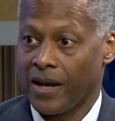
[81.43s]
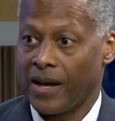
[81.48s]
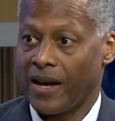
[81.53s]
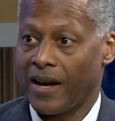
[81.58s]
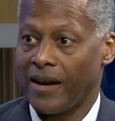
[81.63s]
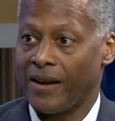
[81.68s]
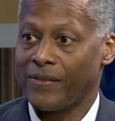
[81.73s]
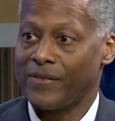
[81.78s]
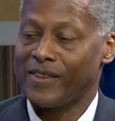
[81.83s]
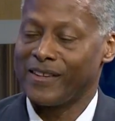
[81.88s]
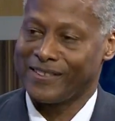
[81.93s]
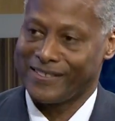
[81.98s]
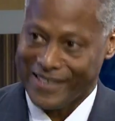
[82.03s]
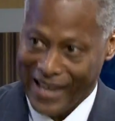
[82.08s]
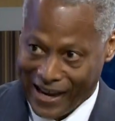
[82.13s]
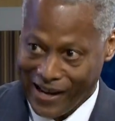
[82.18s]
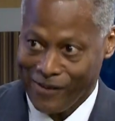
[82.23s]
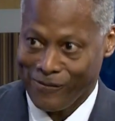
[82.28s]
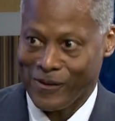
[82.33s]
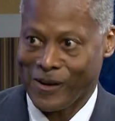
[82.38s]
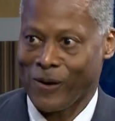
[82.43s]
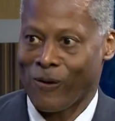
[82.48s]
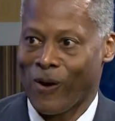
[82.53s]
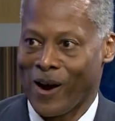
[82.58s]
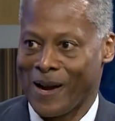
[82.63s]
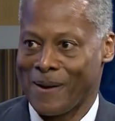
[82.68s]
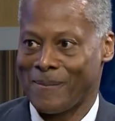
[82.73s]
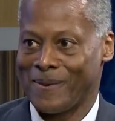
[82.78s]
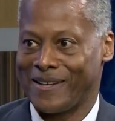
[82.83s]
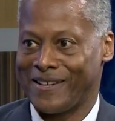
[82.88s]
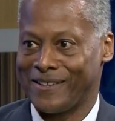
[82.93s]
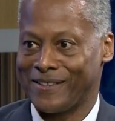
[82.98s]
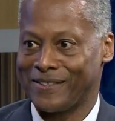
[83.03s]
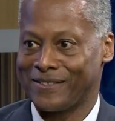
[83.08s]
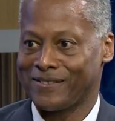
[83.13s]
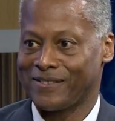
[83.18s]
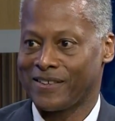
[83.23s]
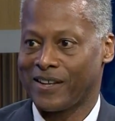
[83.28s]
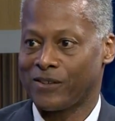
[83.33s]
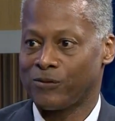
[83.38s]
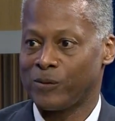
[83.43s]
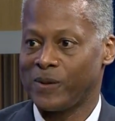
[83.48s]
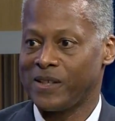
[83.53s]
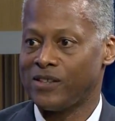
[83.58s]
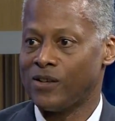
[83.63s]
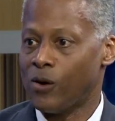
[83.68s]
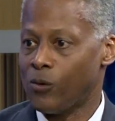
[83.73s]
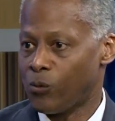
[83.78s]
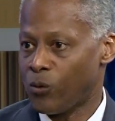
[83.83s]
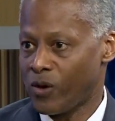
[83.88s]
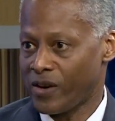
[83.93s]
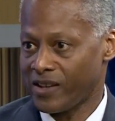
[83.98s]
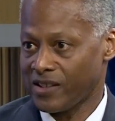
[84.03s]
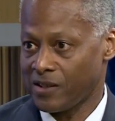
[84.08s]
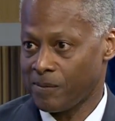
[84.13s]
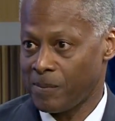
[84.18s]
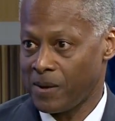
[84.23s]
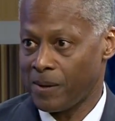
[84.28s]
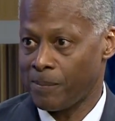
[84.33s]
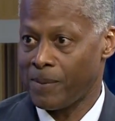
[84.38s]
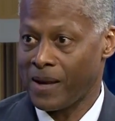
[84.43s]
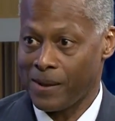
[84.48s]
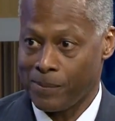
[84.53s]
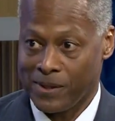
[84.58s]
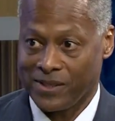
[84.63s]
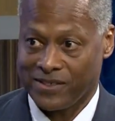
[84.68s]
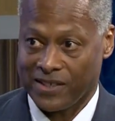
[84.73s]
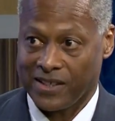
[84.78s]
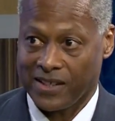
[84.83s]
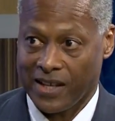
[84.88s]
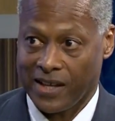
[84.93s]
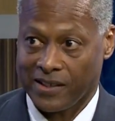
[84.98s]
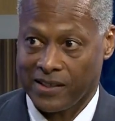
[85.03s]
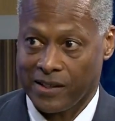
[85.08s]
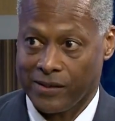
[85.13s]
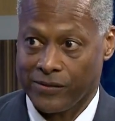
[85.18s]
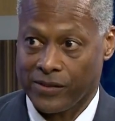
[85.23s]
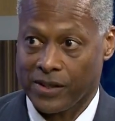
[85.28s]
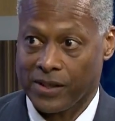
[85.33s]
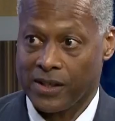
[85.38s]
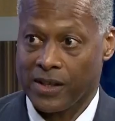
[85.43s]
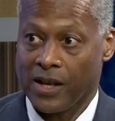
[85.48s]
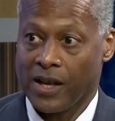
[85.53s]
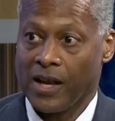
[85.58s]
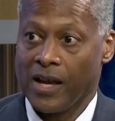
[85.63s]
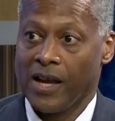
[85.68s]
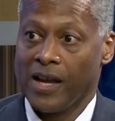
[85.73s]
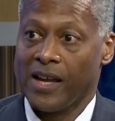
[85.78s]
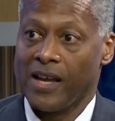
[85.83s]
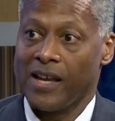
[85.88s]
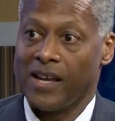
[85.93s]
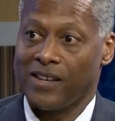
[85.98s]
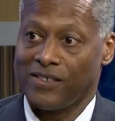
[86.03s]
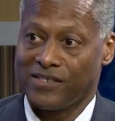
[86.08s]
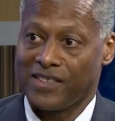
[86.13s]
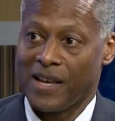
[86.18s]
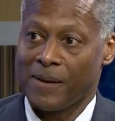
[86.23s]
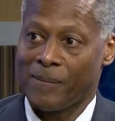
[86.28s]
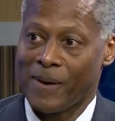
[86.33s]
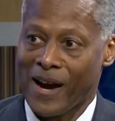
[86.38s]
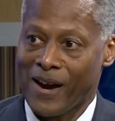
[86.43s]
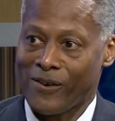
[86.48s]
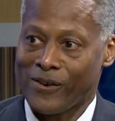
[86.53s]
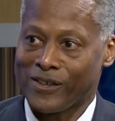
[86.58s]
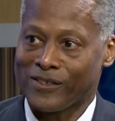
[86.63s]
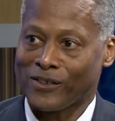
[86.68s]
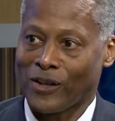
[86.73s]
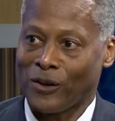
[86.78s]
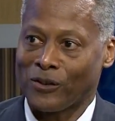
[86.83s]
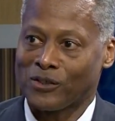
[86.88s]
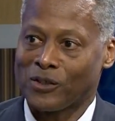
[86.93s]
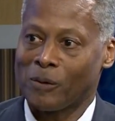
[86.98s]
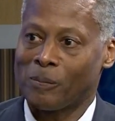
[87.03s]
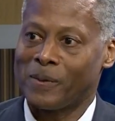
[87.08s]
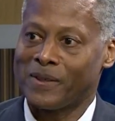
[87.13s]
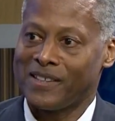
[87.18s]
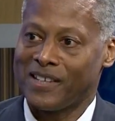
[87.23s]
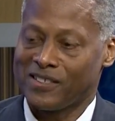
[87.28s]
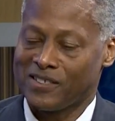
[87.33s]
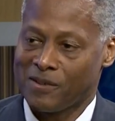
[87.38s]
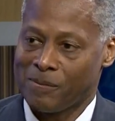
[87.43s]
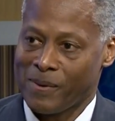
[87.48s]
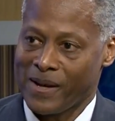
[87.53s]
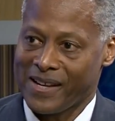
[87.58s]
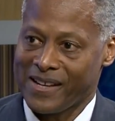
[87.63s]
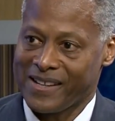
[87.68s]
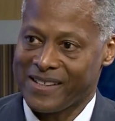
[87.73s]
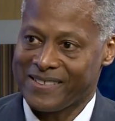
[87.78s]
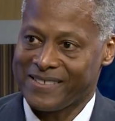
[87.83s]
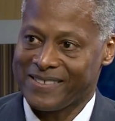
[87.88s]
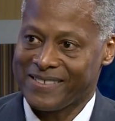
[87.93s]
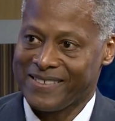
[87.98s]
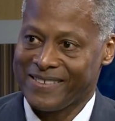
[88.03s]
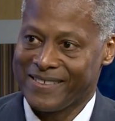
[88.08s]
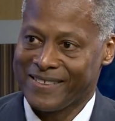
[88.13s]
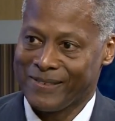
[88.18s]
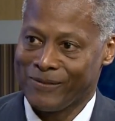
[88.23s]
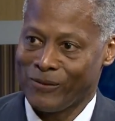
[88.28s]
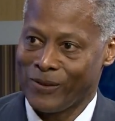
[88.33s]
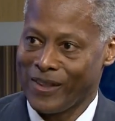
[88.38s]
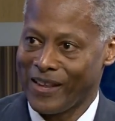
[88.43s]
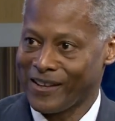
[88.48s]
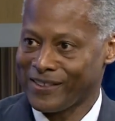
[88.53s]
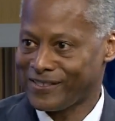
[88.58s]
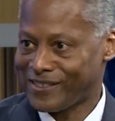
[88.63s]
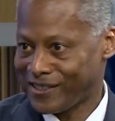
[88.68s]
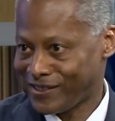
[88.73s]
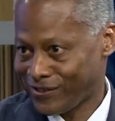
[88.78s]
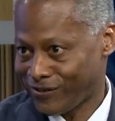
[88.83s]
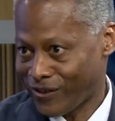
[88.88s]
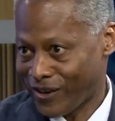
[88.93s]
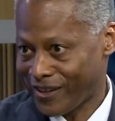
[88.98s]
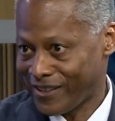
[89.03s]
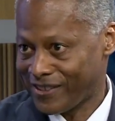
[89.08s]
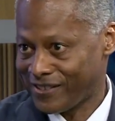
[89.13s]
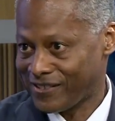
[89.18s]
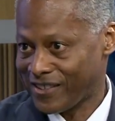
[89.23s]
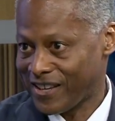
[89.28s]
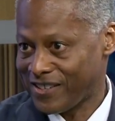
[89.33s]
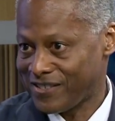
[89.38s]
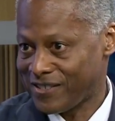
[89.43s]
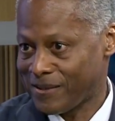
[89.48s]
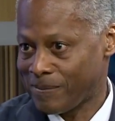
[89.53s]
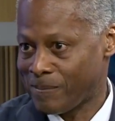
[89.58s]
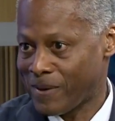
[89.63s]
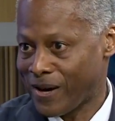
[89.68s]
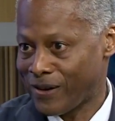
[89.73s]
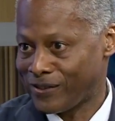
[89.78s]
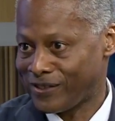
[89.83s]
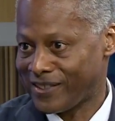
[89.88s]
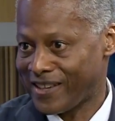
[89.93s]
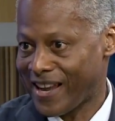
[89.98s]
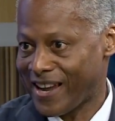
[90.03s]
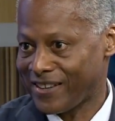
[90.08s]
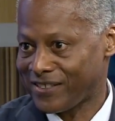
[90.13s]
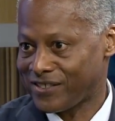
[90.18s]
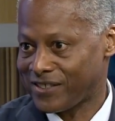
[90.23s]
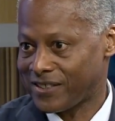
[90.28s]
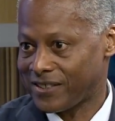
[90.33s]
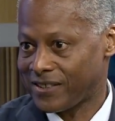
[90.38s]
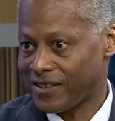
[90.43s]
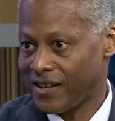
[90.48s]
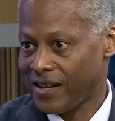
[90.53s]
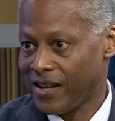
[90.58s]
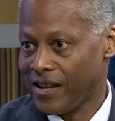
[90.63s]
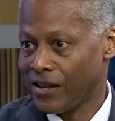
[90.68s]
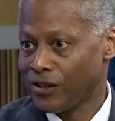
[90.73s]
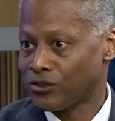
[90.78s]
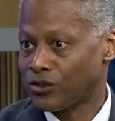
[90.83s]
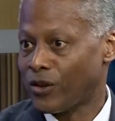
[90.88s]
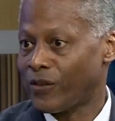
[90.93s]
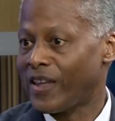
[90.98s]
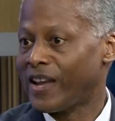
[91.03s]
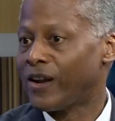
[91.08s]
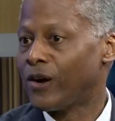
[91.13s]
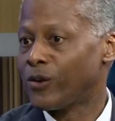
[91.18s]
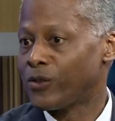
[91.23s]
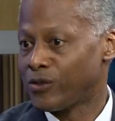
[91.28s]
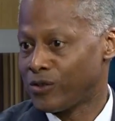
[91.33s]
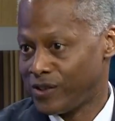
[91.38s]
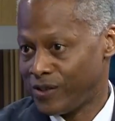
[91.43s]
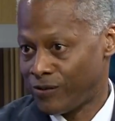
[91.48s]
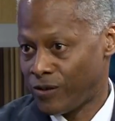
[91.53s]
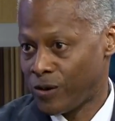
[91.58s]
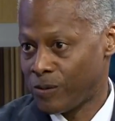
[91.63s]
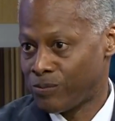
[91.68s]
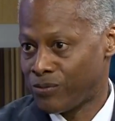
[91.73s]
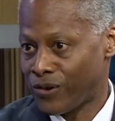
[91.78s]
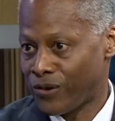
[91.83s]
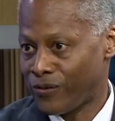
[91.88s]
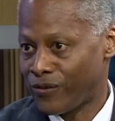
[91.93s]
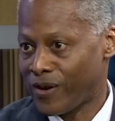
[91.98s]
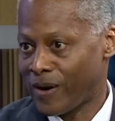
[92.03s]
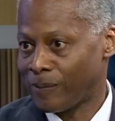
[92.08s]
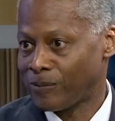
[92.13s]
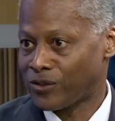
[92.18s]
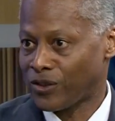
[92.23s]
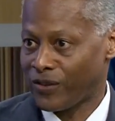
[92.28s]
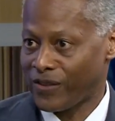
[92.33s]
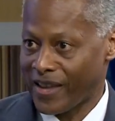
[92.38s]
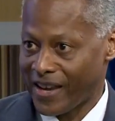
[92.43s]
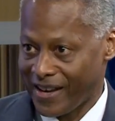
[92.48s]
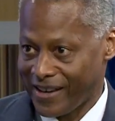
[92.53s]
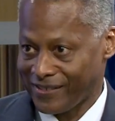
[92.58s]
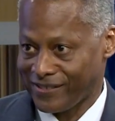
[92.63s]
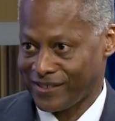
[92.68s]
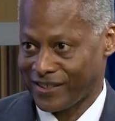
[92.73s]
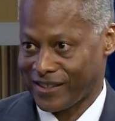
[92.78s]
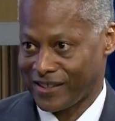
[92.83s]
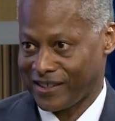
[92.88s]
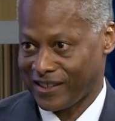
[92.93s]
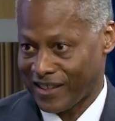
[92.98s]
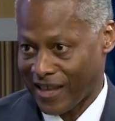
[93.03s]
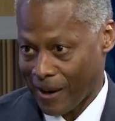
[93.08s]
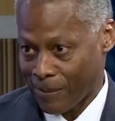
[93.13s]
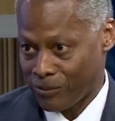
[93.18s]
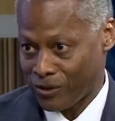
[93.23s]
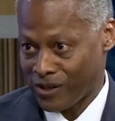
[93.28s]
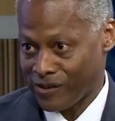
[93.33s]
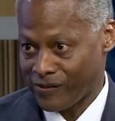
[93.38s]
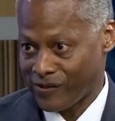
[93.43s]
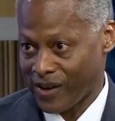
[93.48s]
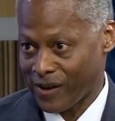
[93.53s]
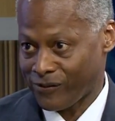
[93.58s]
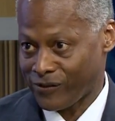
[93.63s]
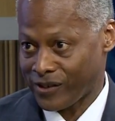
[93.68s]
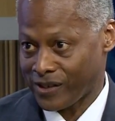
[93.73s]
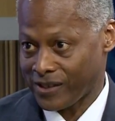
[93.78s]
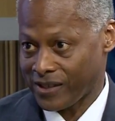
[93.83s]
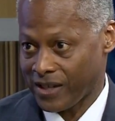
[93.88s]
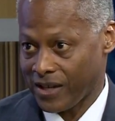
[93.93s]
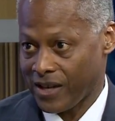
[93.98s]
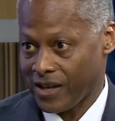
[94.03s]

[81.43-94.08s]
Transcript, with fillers: Uh, the second requirement is, because we don't want it to be a babysitting activity, mm -hmm is their parents also participate in with our sister organization, Parents in Action. So they go through their own program so that it's a collaborative effort.